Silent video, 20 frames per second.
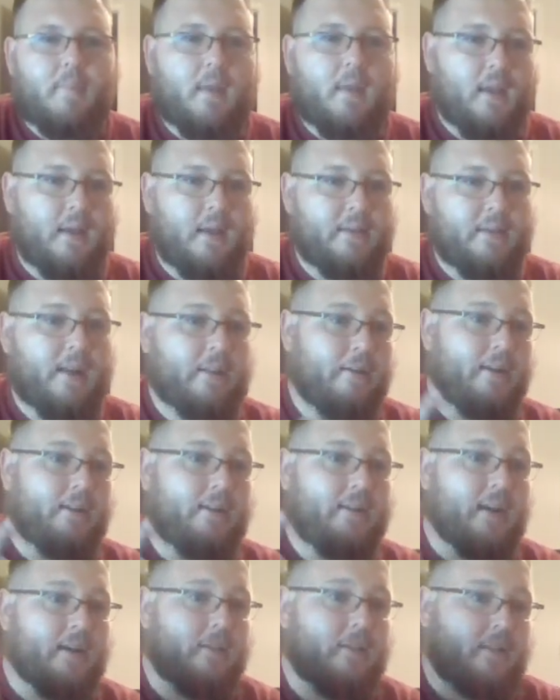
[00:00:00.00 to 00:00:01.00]
Exactly, right
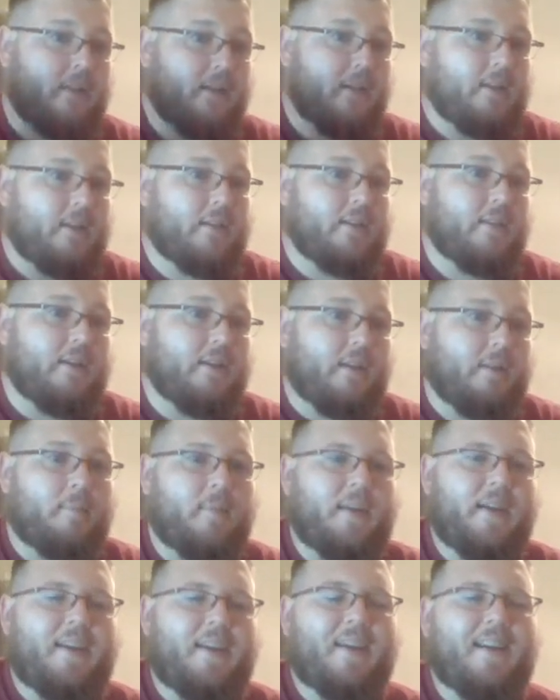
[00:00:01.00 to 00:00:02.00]
there. See, I just did
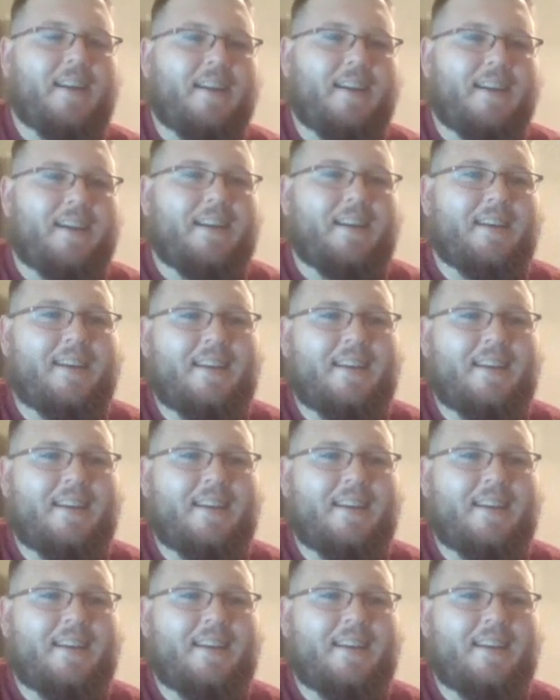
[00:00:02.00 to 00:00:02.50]
it.